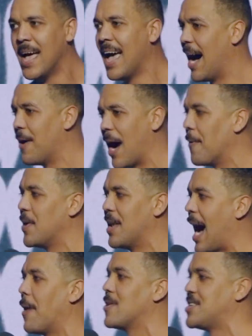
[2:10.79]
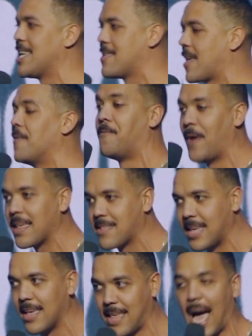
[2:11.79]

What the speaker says: I would just confess this.